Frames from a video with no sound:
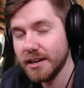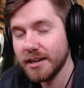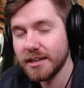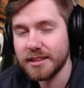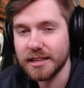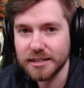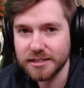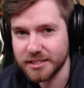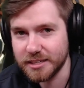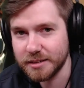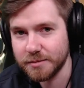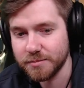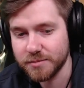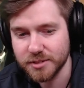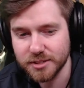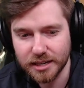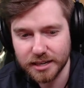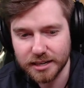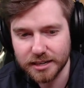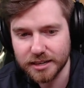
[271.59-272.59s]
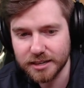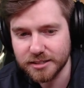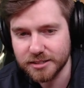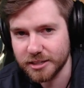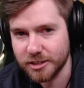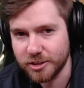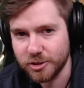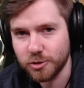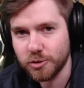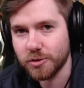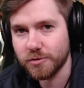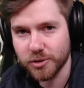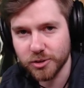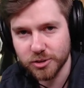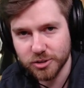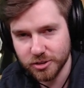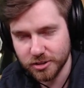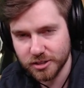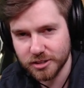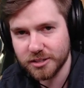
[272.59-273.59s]
That seems like it's a
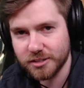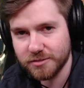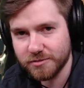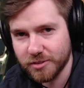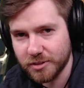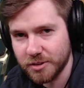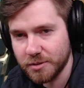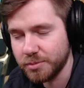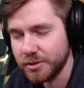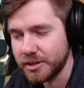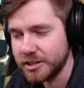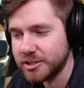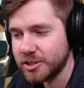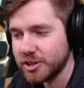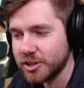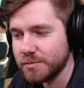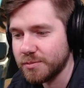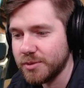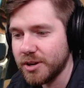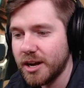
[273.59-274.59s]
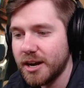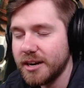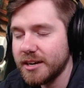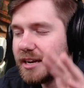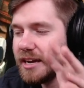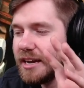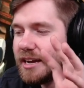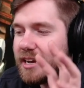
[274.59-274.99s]
universal. This is from the PlayStation blog.